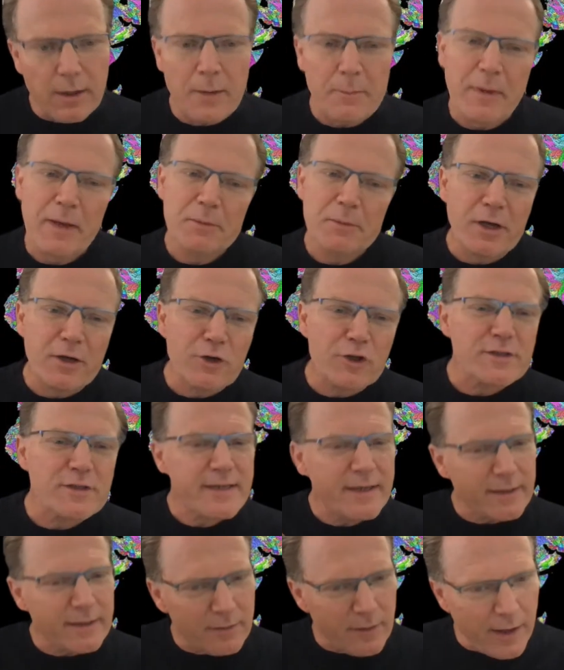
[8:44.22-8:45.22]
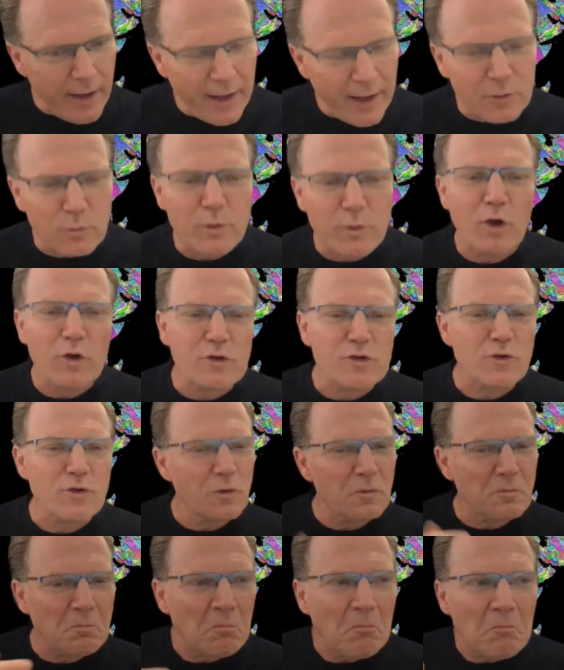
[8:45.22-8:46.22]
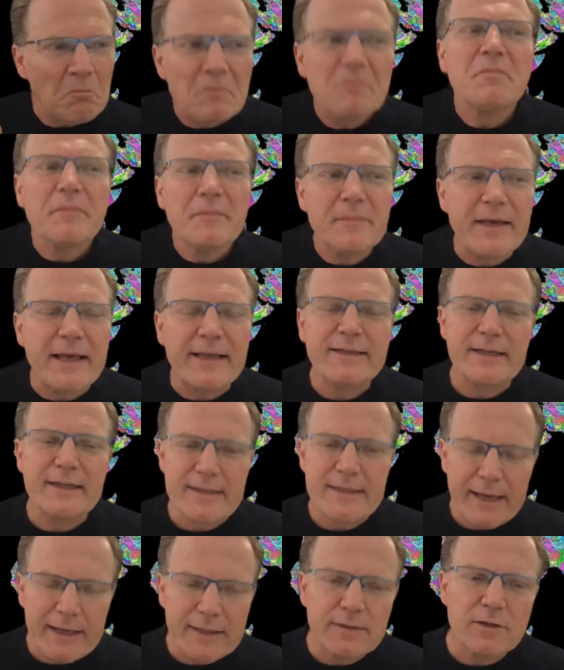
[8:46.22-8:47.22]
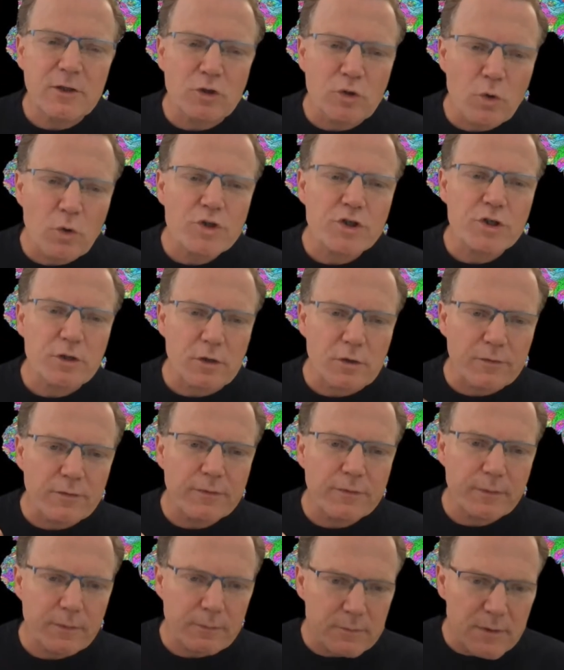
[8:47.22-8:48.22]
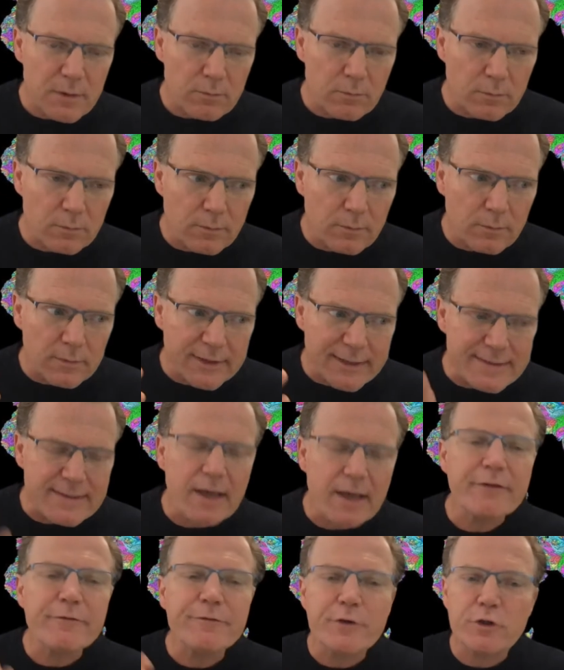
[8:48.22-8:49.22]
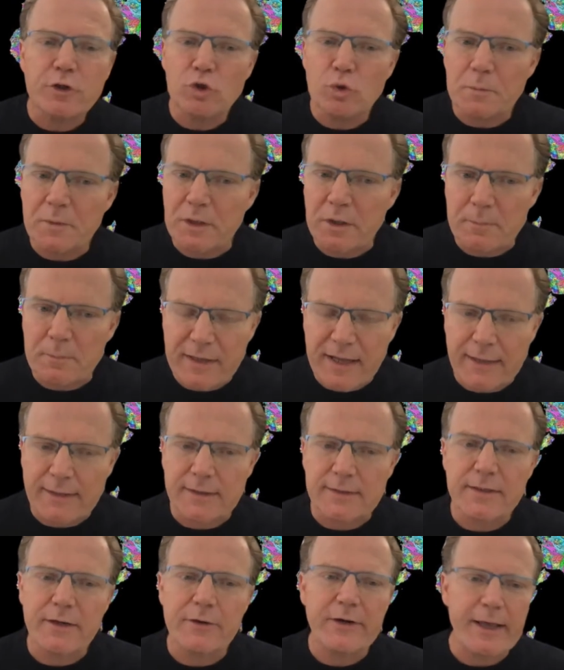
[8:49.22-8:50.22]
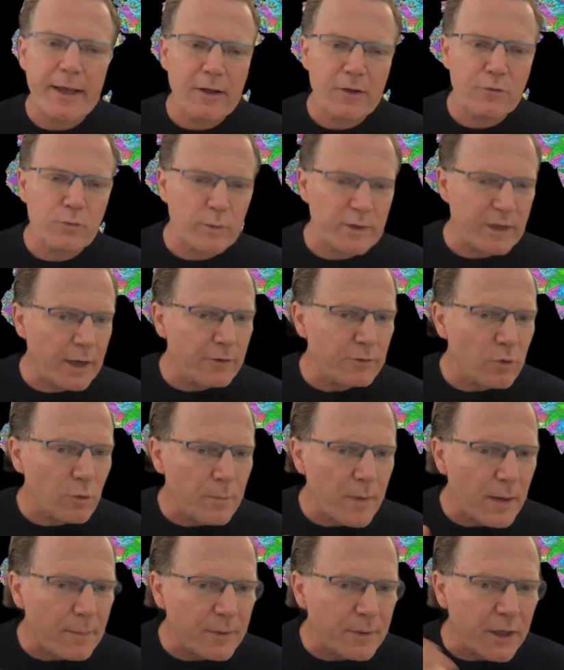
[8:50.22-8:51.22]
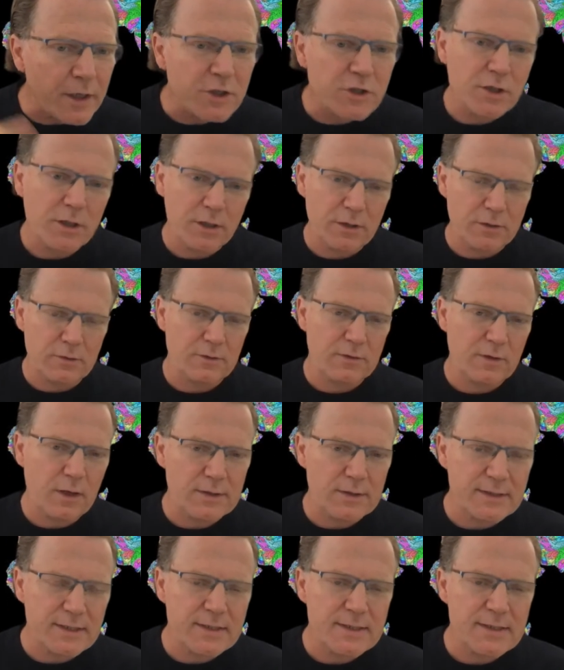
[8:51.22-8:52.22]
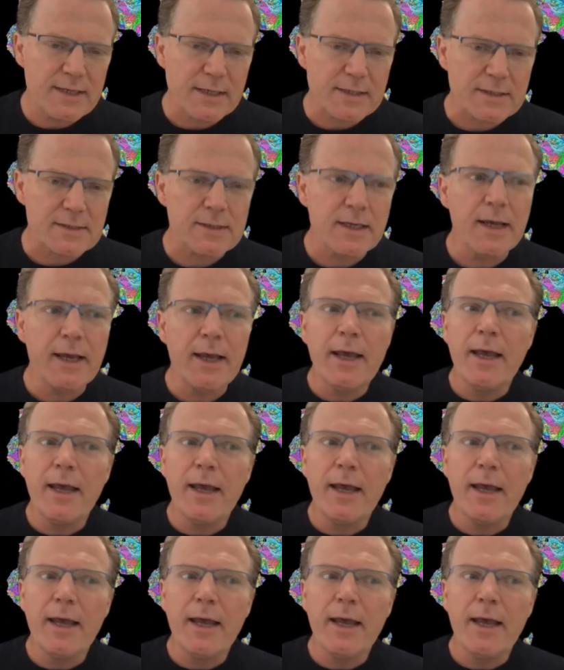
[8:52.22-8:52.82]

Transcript: and maybe I could say, had we also entertained the notion of design for human and planetary health when I wrote my PhD in 2006,